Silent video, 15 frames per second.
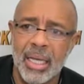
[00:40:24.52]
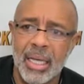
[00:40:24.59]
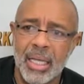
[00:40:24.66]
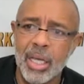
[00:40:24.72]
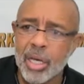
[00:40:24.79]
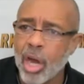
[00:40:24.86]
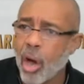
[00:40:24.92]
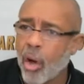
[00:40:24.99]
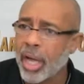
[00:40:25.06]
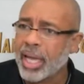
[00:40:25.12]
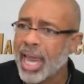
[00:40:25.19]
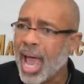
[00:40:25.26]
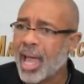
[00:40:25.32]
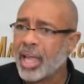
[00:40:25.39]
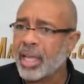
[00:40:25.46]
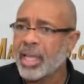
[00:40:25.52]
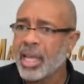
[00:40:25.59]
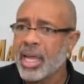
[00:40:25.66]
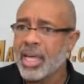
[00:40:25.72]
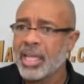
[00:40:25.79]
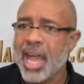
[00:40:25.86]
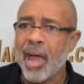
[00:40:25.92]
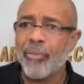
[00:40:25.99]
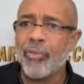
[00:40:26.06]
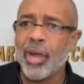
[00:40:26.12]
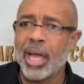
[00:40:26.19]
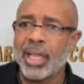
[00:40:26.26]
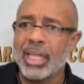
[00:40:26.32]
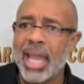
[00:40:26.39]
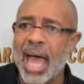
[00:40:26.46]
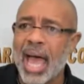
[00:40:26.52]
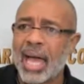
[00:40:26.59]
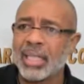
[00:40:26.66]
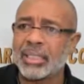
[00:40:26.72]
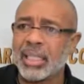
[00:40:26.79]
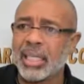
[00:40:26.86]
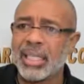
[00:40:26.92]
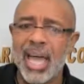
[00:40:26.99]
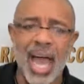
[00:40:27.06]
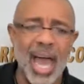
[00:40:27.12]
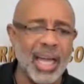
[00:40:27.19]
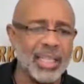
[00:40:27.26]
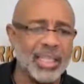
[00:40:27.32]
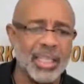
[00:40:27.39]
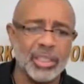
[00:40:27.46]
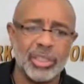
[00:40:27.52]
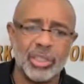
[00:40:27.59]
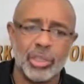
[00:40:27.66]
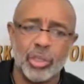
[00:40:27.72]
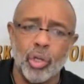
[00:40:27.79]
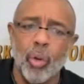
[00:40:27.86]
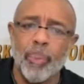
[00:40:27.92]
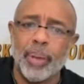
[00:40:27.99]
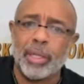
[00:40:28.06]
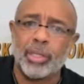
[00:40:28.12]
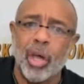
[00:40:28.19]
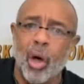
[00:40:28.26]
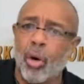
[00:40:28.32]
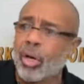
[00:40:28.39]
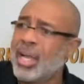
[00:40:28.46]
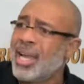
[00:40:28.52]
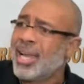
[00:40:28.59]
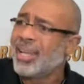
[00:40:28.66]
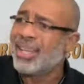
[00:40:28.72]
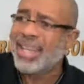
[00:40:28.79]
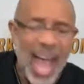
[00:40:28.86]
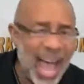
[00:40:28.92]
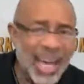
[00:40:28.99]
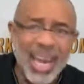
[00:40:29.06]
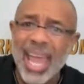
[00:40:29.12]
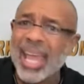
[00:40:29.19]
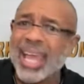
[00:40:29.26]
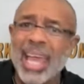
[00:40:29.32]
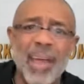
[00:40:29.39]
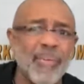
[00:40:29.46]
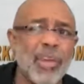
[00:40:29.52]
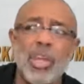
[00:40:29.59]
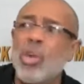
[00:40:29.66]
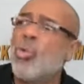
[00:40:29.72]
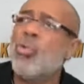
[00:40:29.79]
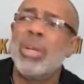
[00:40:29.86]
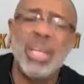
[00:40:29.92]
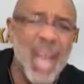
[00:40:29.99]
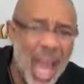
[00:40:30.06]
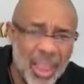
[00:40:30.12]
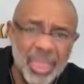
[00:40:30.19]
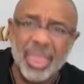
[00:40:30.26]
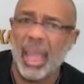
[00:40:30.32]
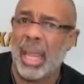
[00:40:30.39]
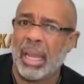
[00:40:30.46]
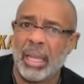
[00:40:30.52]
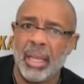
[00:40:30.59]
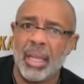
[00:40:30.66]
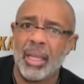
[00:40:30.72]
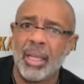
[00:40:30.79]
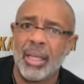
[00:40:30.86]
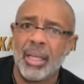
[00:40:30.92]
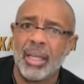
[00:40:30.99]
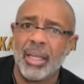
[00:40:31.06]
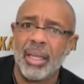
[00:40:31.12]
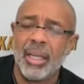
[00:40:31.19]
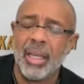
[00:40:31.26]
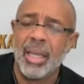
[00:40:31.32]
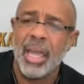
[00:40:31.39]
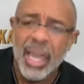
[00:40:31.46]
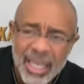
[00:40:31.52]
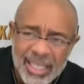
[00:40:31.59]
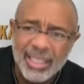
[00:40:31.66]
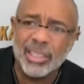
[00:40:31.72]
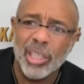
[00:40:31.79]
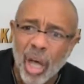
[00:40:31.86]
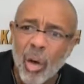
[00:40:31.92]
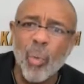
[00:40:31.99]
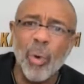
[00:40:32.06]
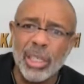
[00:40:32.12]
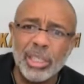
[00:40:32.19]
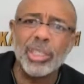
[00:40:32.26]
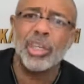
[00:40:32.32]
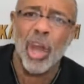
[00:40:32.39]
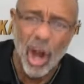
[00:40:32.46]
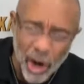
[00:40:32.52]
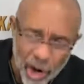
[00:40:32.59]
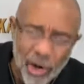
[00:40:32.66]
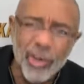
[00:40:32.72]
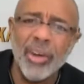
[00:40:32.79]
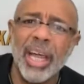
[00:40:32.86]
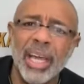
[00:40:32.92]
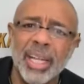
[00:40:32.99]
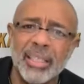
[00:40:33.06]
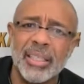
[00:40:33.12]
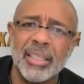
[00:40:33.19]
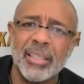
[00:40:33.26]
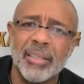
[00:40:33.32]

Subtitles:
And I realized, and I just, truth be told, God ain't giving you nothing. He still wants you to earn it.